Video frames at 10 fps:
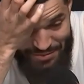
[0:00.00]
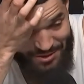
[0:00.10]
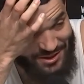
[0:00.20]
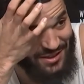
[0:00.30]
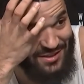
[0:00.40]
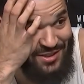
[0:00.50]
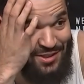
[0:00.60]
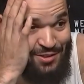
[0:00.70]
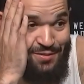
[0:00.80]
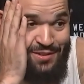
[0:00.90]
game of the season
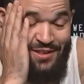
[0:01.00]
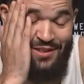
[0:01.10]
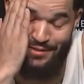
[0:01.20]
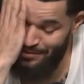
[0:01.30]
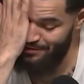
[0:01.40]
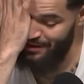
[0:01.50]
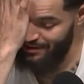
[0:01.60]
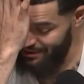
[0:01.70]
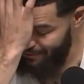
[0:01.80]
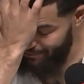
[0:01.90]
all over again. A little deja